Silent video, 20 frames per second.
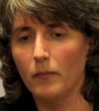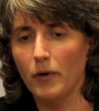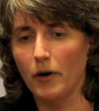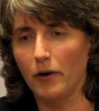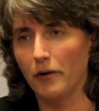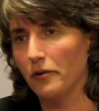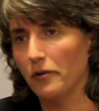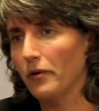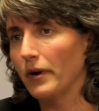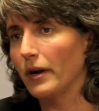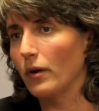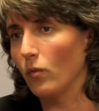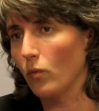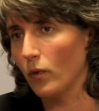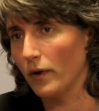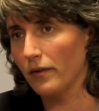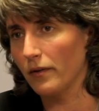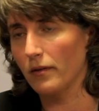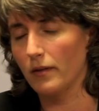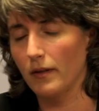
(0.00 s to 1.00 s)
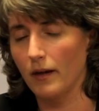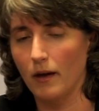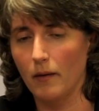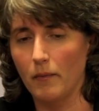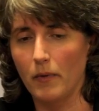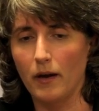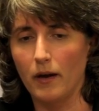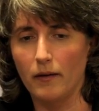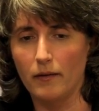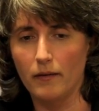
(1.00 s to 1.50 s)
partnering with
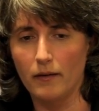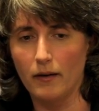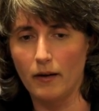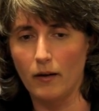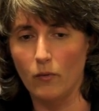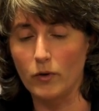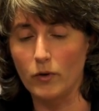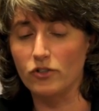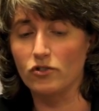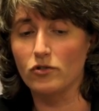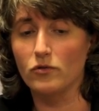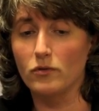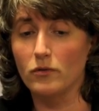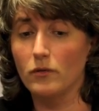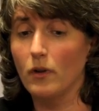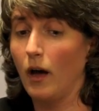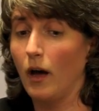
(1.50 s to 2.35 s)
them on, which